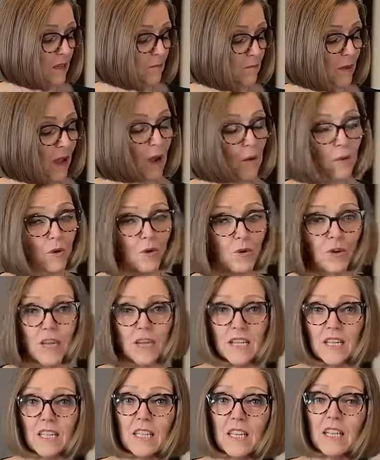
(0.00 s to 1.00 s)
power
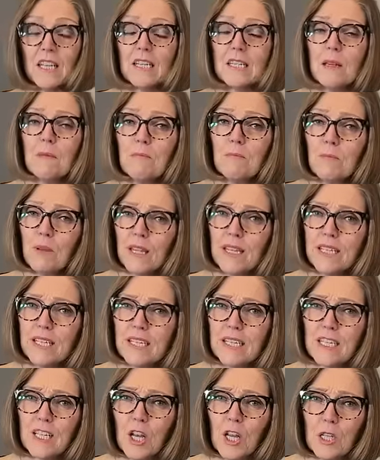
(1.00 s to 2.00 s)
greens. Some
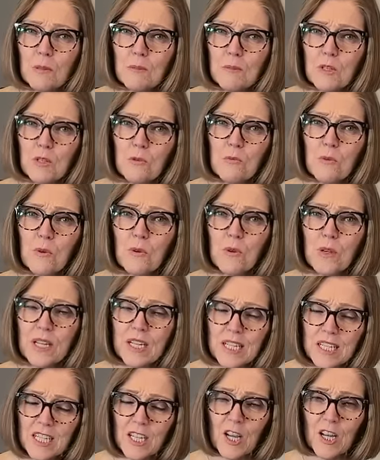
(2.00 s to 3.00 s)
places call them super
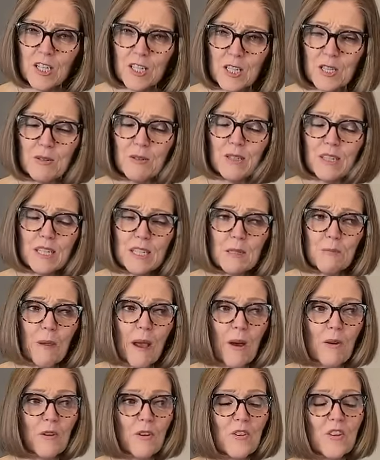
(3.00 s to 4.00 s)
greens. Costco's is
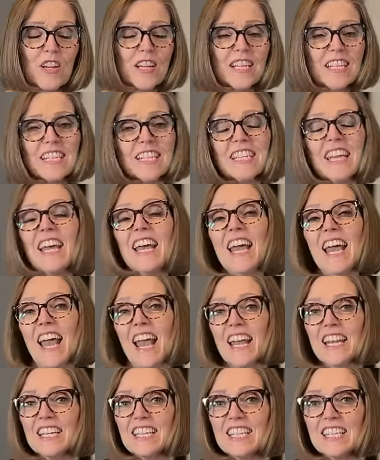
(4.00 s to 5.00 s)
power greens.
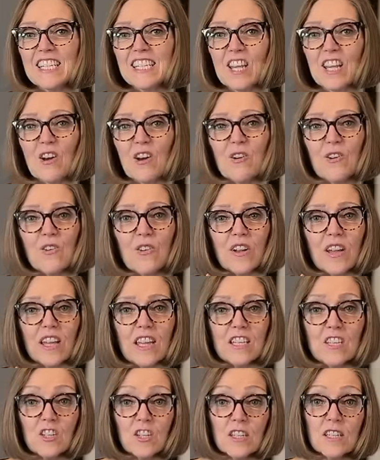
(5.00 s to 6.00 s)
And so
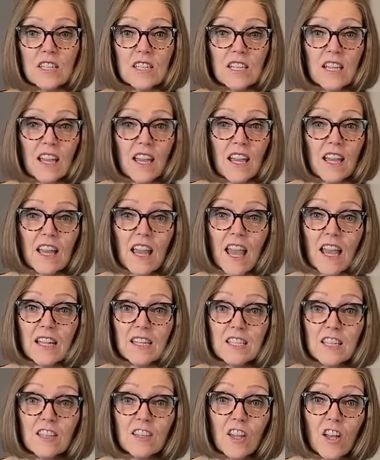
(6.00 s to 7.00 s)
it just
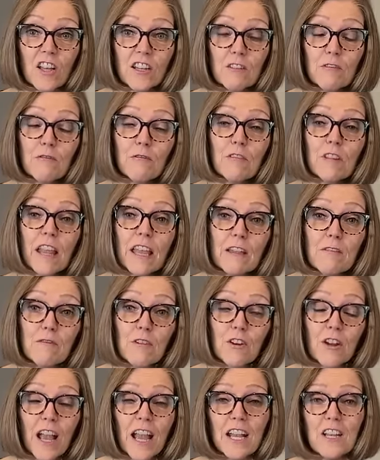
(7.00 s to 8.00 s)
adds a lot of
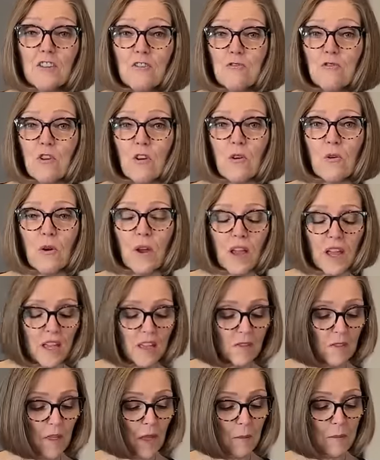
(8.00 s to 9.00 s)
flavor. And you know,
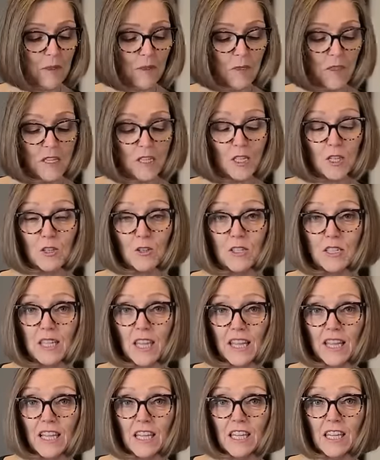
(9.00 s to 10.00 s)
I mean, this looks
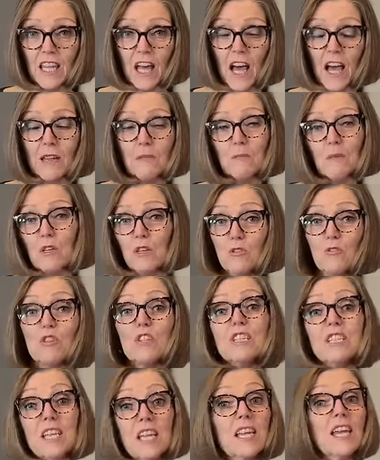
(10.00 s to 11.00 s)
like a lot, but you
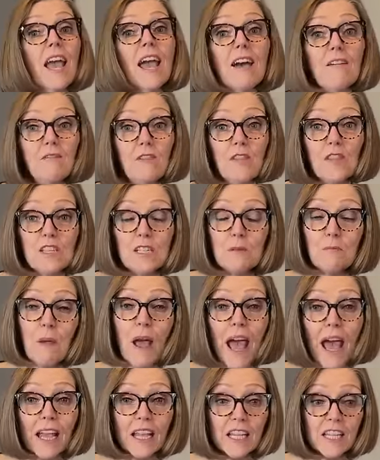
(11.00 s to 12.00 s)
could take half of this
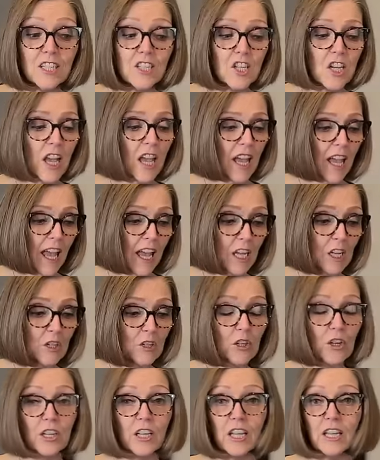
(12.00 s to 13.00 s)
package and
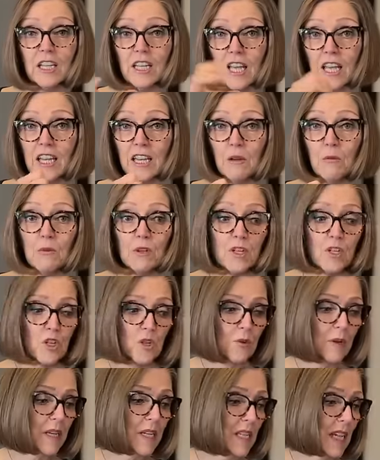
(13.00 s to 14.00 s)
cook it and it would
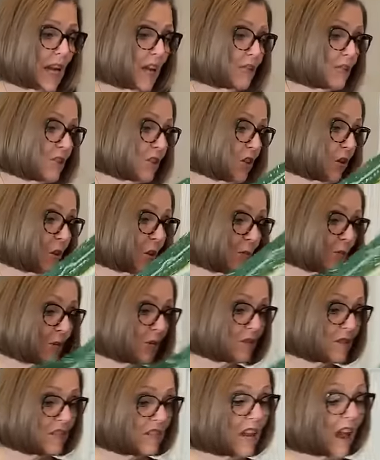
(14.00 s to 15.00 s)
shrink down to
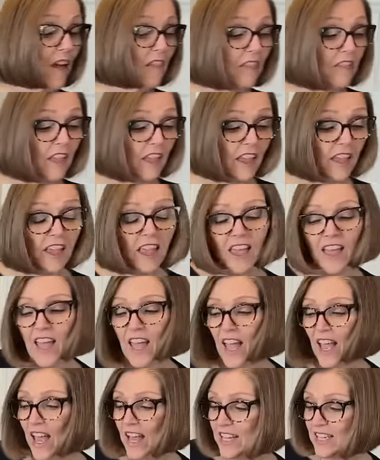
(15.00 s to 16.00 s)
almost nothing.
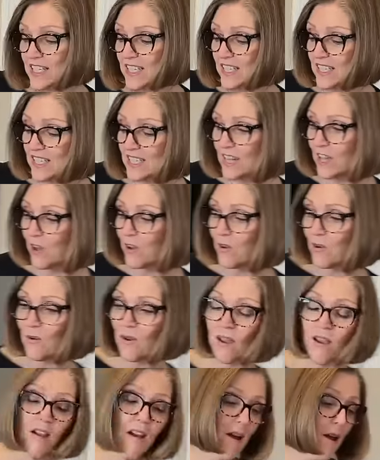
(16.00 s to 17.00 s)
And
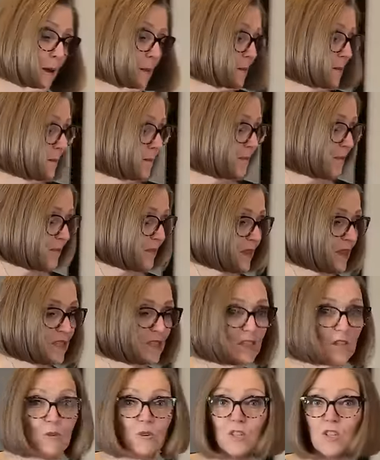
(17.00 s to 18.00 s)
so,
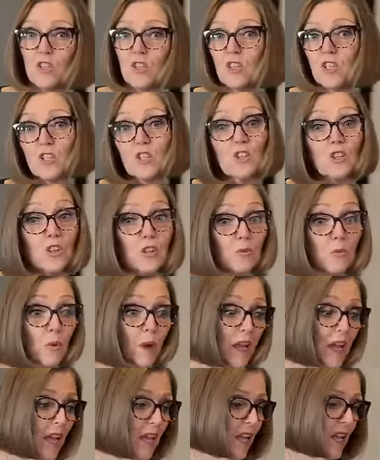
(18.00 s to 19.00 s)
so it's just a good
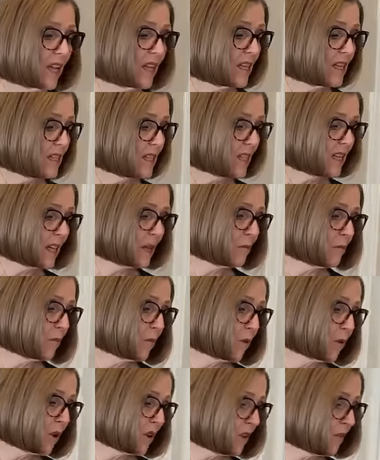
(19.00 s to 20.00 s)
way to get
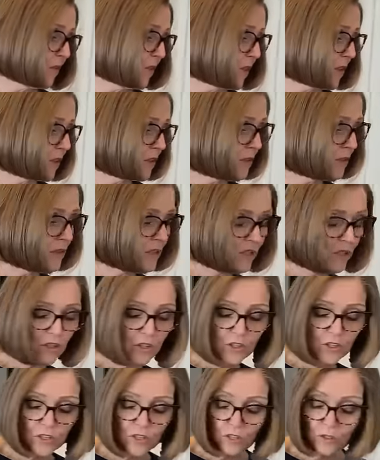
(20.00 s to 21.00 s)
more of those
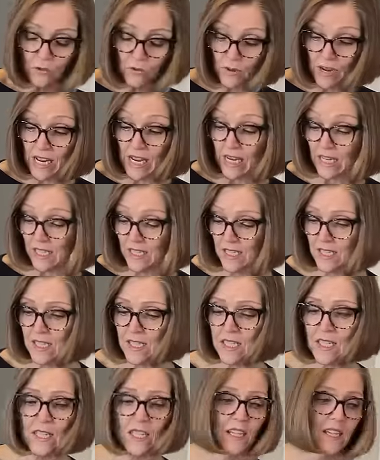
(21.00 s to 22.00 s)
good greens